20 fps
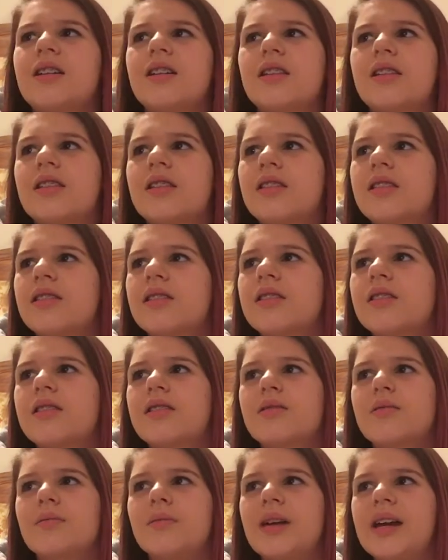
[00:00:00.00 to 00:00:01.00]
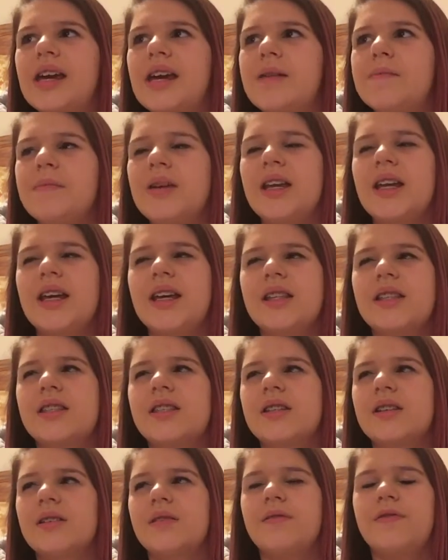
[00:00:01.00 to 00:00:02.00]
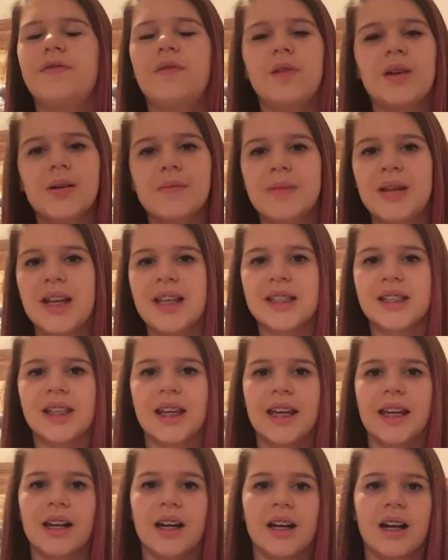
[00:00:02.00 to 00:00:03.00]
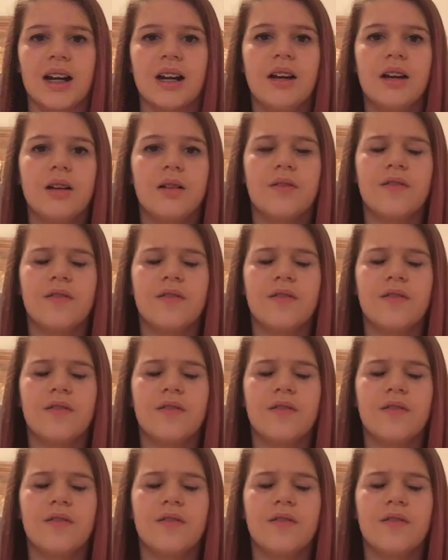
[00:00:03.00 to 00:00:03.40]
3 minutes or 4 minutes later,